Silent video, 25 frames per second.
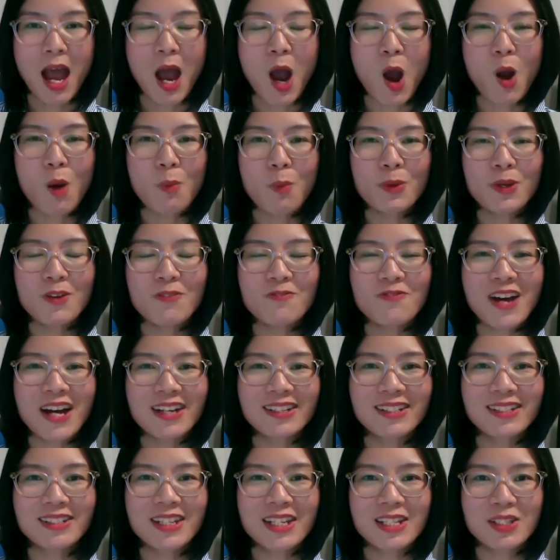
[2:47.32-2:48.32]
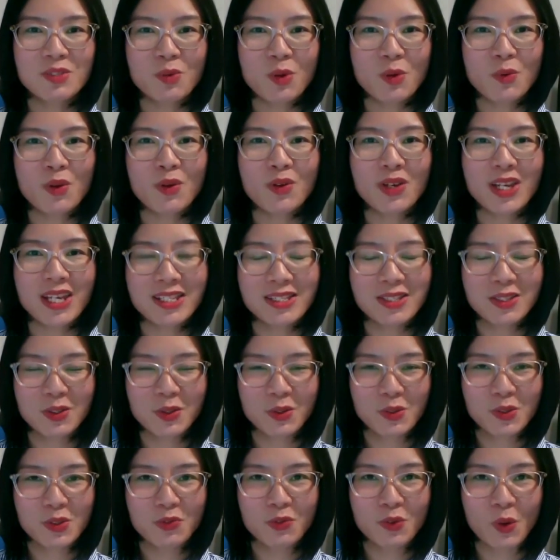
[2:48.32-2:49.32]
I hope you find this review is
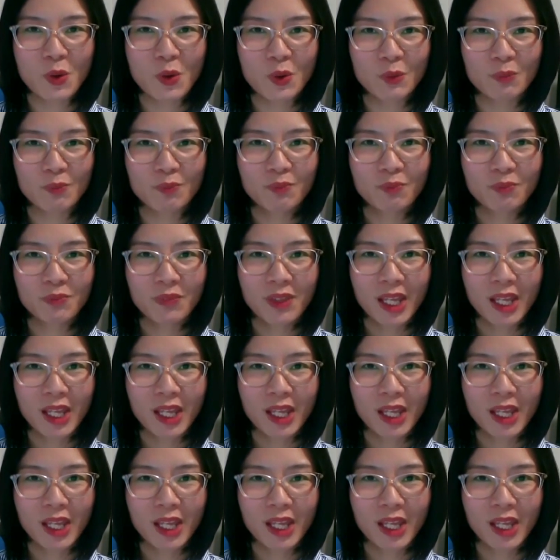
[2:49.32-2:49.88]
useful.